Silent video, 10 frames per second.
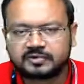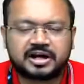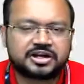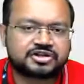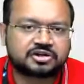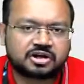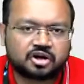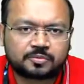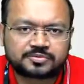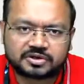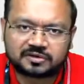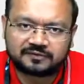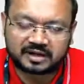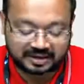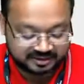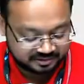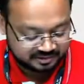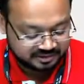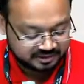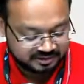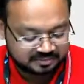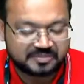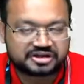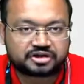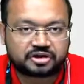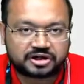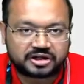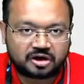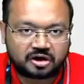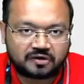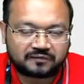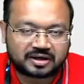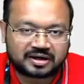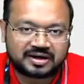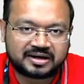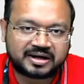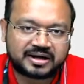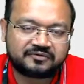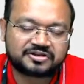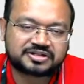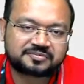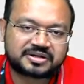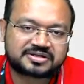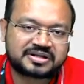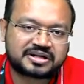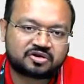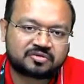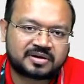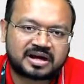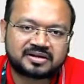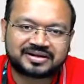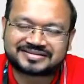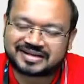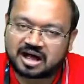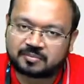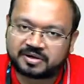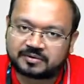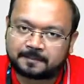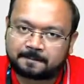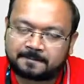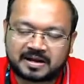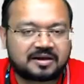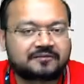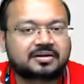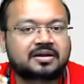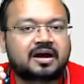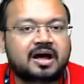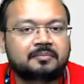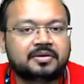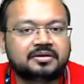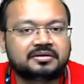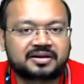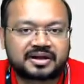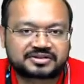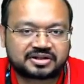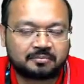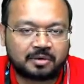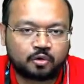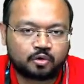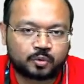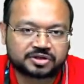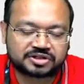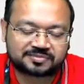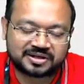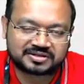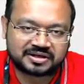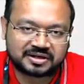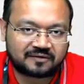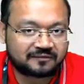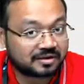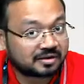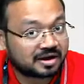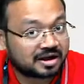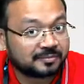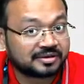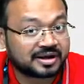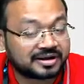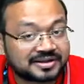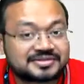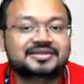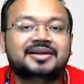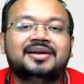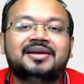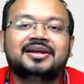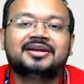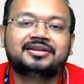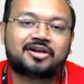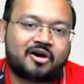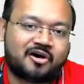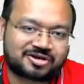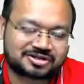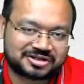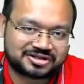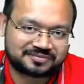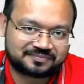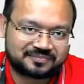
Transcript: it is generally observed that the majority of the content which is present into the plant, that is carbon, and after the carbon the next amount which is present after the carbon, that is the oxygen.